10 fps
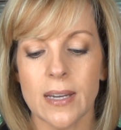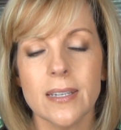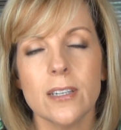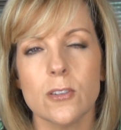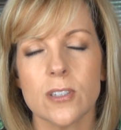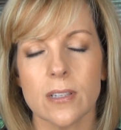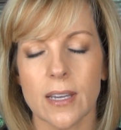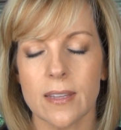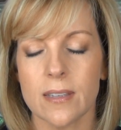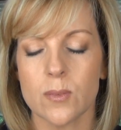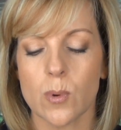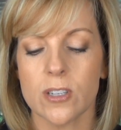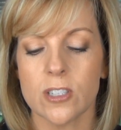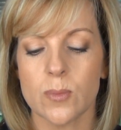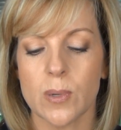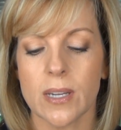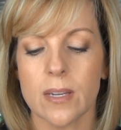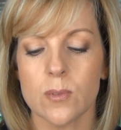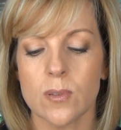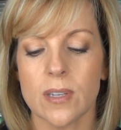I didn't used to like these brushes, but it
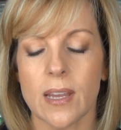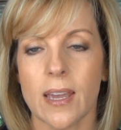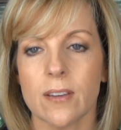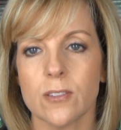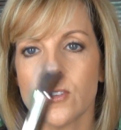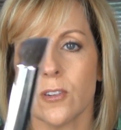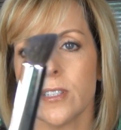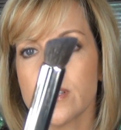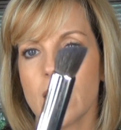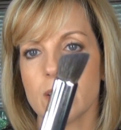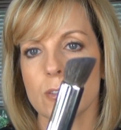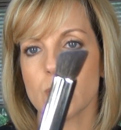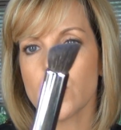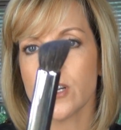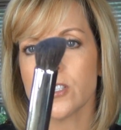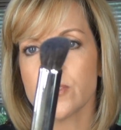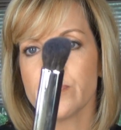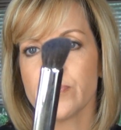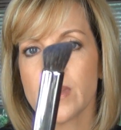comes with an angled crease contour brush.